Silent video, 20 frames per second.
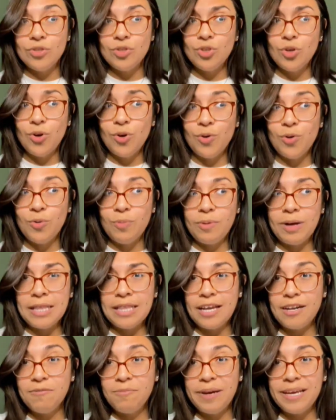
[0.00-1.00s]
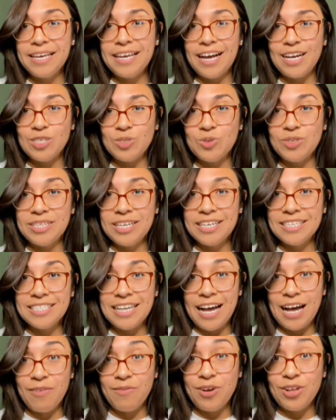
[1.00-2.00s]
So a lot of my casual decks
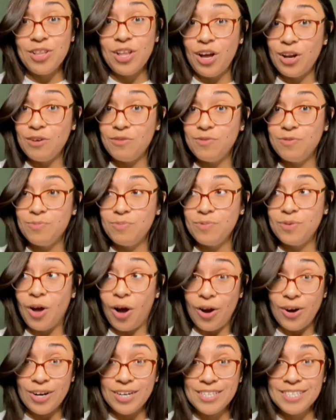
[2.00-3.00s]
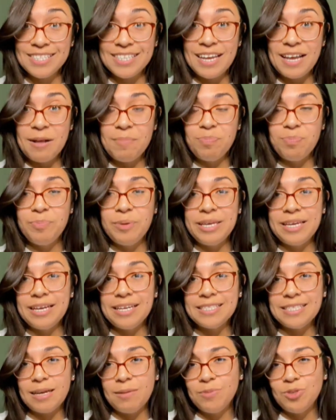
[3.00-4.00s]
have a lot of cards
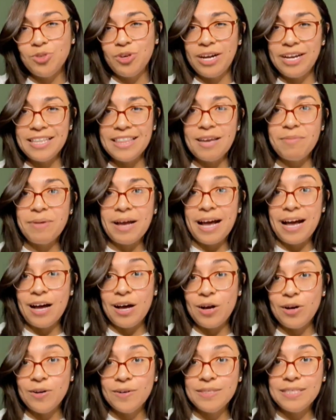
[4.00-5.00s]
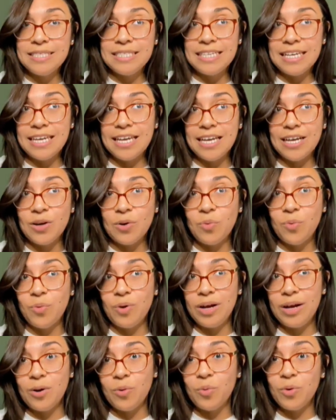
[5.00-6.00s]
because I'm trying them out, seeing
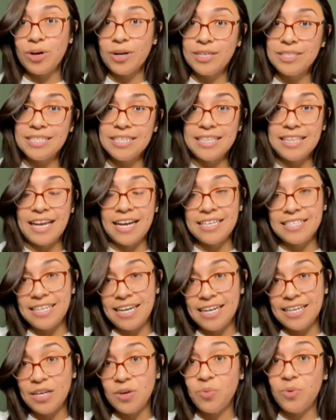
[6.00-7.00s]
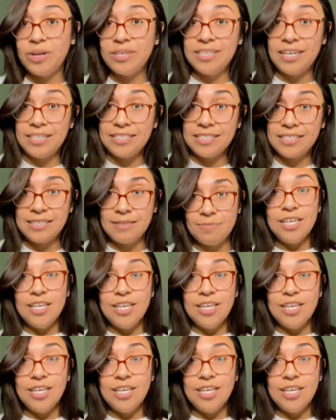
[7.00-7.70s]
what works in that deck and what doesn't.